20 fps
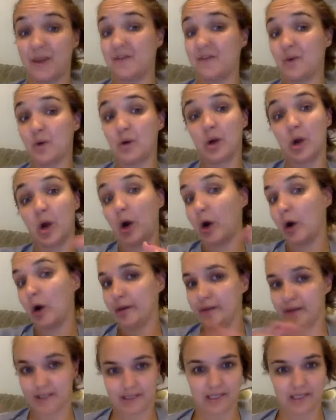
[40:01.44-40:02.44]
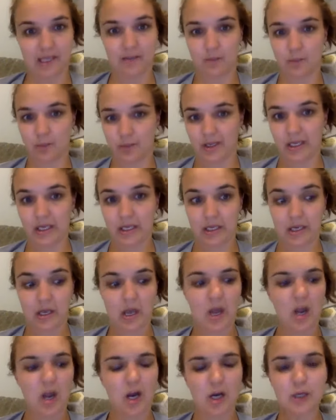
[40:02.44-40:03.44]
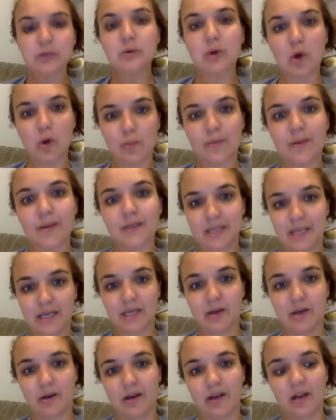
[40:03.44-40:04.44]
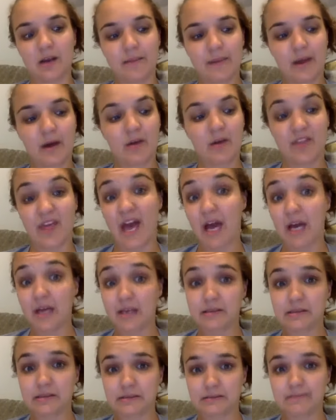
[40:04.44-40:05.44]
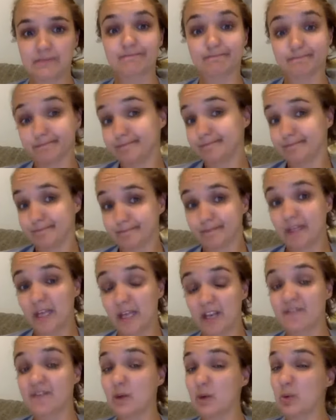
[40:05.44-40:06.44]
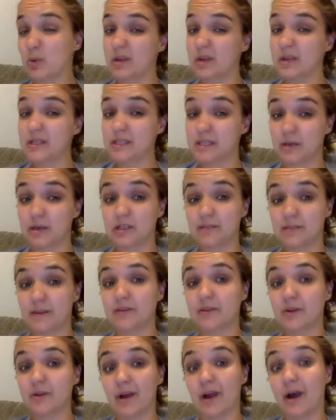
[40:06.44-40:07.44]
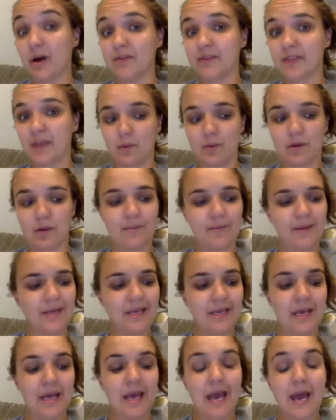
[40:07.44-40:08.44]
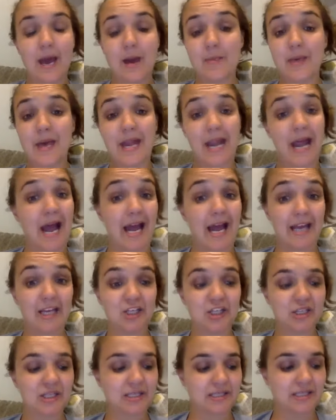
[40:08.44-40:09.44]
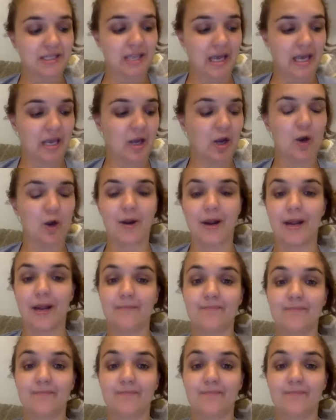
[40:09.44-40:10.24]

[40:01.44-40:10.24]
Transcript: for all in the same week. Are you open to hearing about that? And if they were really serious about their health, they will be. And then I just say, all right,